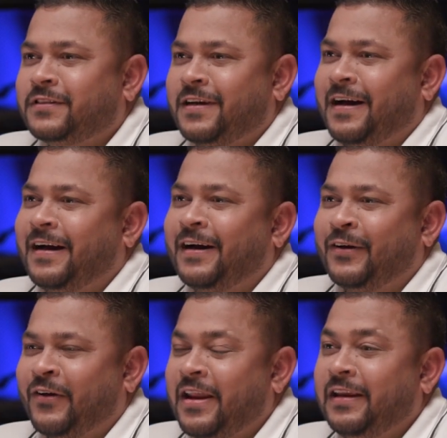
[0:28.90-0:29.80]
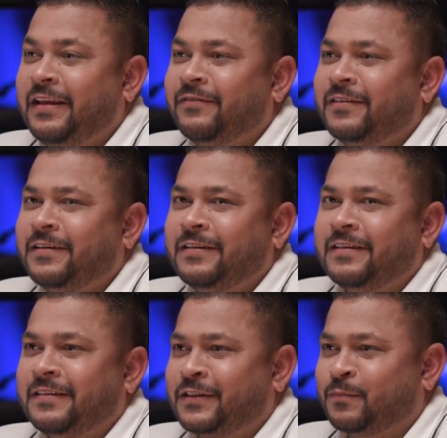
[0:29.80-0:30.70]
star or any
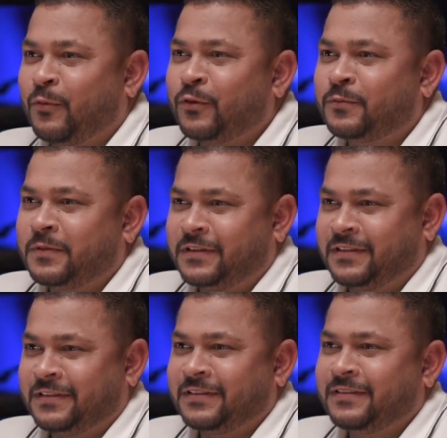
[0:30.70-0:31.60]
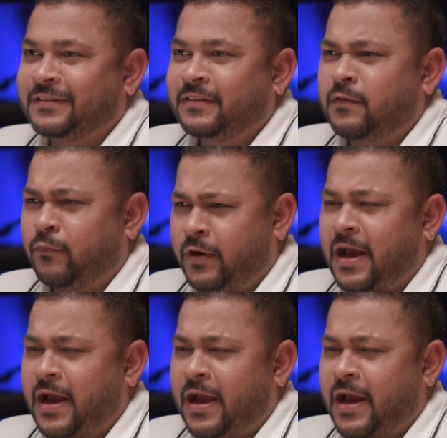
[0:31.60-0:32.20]
even the sports person would